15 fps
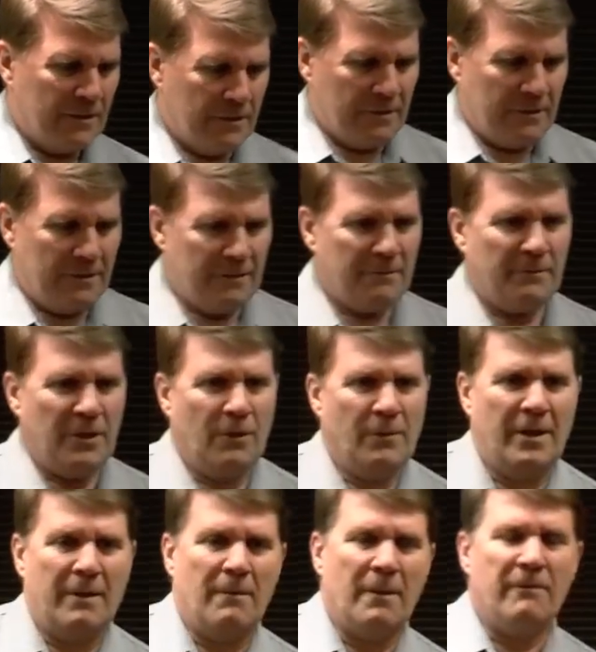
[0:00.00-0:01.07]
you know,
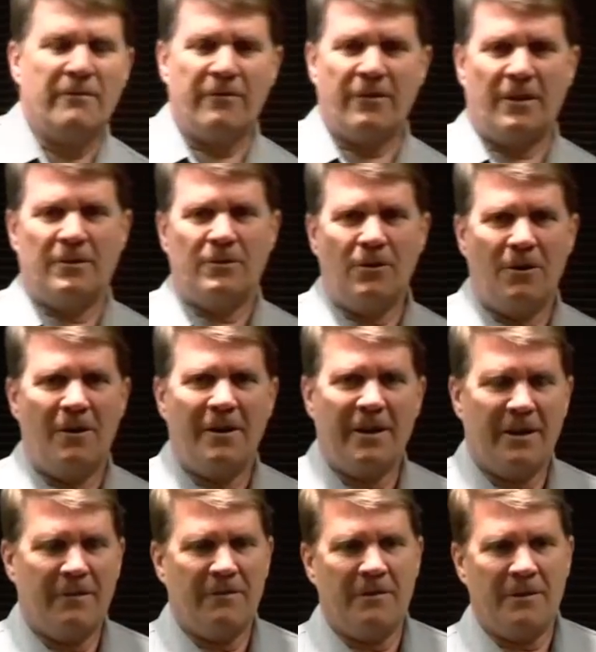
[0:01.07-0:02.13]
when I'm up front
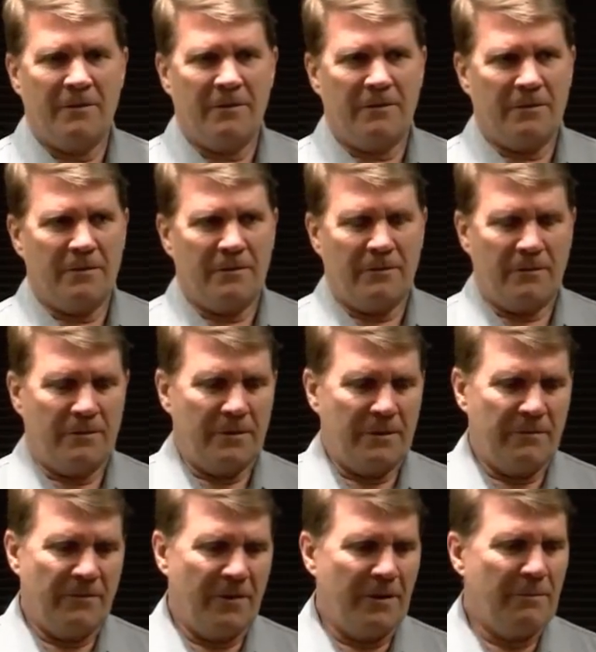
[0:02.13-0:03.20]
talking
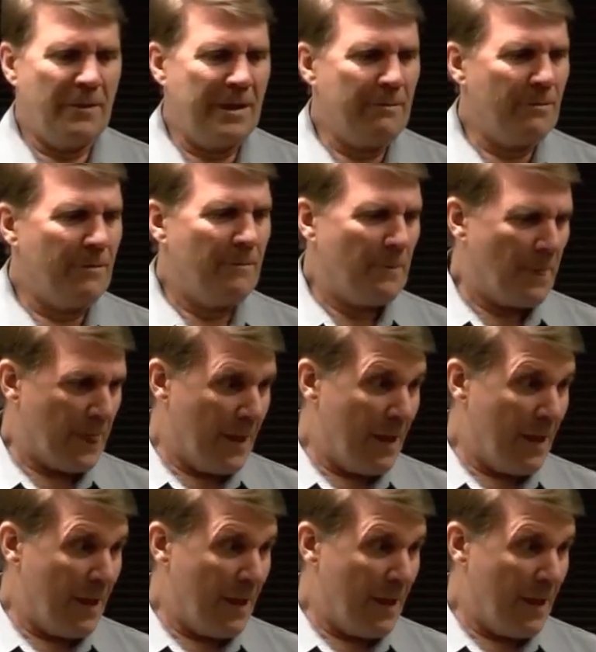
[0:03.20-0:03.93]
in front of people.